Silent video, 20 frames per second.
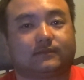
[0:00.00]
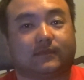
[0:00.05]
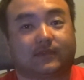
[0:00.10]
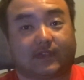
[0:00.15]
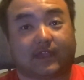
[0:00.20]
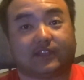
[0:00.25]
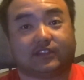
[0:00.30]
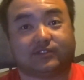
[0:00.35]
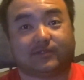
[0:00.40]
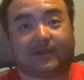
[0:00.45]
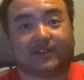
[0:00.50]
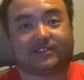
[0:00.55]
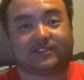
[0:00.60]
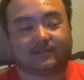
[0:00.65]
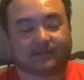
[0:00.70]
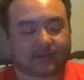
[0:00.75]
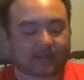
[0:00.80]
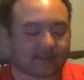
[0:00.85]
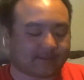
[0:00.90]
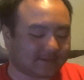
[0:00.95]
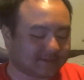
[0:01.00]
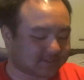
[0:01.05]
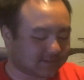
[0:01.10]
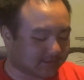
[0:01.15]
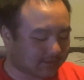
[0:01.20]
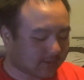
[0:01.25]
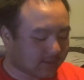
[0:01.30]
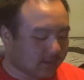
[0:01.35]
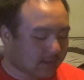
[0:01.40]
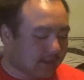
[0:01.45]
Okay, did you watch it? Okay, that's
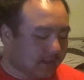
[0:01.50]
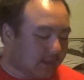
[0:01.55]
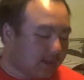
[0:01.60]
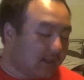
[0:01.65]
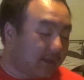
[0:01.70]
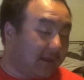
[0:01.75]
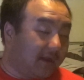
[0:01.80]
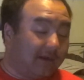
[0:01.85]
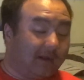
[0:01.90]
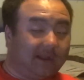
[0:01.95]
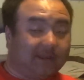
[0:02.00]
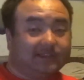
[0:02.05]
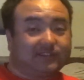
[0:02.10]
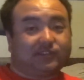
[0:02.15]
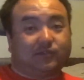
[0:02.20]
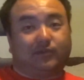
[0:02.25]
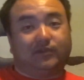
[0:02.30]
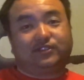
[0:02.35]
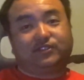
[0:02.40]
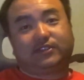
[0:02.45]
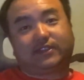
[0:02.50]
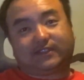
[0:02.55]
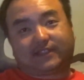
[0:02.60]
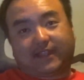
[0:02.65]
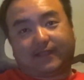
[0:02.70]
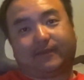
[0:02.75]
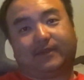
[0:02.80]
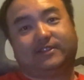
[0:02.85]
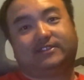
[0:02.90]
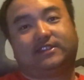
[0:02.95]
good. Alright, so once you get
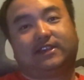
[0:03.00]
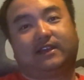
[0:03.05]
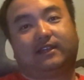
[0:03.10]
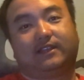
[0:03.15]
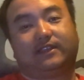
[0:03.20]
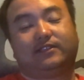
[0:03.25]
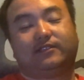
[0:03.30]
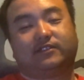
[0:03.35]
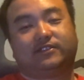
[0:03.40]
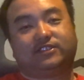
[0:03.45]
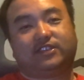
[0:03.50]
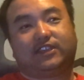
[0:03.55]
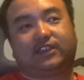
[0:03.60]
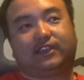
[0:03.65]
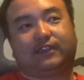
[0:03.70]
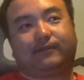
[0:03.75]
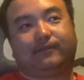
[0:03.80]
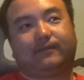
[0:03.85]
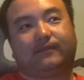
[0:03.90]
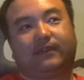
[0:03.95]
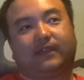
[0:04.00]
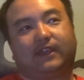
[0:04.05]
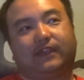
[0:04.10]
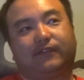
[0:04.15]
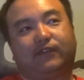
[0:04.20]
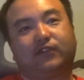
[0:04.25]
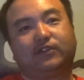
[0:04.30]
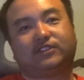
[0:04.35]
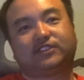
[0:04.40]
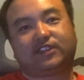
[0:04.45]
that mentality in your team,
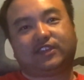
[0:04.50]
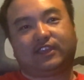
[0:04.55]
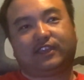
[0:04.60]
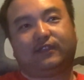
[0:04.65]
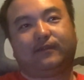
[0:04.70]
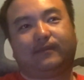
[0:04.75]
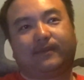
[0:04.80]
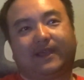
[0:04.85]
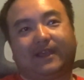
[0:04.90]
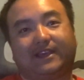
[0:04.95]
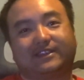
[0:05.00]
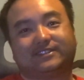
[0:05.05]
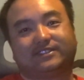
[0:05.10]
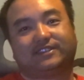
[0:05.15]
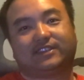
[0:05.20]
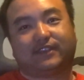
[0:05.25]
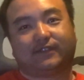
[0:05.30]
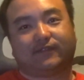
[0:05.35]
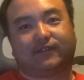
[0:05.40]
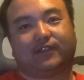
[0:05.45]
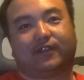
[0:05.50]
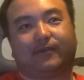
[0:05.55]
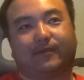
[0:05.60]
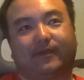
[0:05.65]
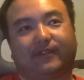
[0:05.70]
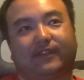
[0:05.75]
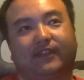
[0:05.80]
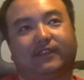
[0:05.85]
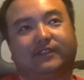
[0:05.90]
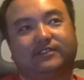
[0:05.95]
if your team hasn't given up
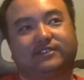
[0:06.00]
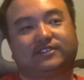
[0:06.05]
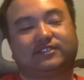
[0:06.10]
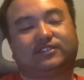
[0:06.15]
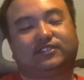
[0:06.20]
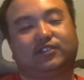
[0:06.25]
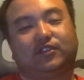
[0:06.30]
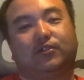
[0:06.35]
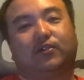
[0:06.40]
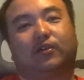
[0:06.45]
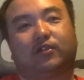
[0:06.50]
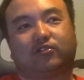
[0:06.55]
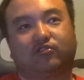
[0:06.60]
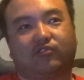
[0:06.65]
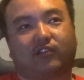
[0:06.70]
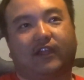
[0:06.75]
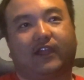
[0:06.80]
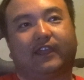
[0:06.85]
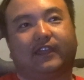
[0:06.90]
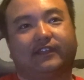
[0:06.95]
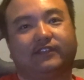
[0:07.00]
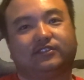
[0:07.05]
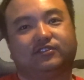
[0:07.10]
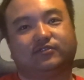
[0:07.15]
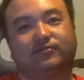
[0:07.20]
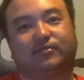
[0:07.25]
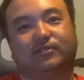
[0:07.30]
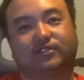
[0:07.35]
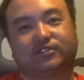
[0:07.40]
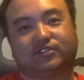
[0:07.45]
and they still are trying
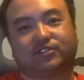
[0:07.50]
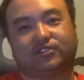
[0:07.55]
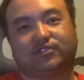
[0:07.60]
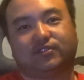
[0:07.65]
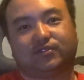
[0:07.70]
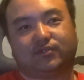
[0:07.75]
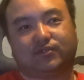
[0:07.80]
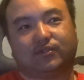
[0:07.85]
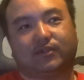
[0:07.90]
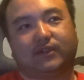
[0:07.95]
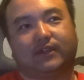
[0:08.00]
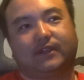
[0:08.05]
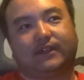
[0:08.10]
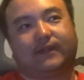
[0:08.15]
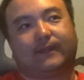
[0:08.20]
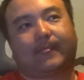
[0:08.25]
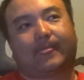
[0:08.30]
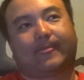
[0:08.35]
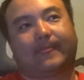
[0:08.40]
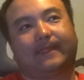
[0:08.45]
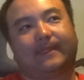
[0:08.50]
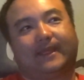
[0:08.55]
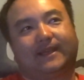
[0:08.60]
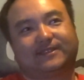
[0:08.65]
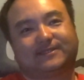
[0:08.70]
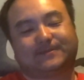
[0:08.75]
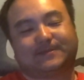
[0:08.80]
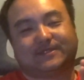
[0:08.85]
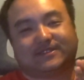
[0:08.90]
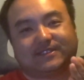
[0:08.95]
to pursue
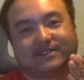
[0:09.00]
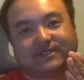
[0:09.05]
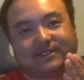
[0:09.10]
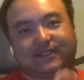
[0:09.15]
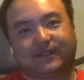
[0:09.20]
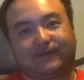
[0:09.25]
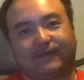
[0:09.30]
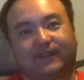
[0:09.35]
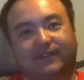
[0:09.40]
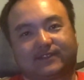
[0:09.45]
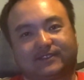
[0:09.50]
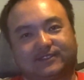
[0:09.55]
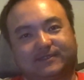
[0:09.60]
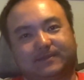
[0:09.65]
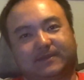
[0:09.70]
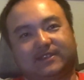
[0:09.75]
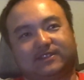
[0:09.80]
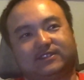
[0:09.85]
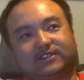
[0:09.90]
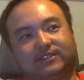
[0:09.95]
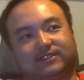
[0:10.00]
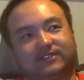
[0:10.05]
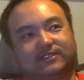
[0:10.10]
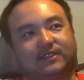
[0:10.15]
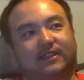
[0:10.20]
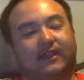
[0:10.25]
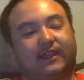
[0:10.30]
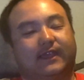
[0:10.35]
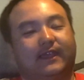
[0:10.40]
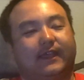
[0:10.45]
that specific species,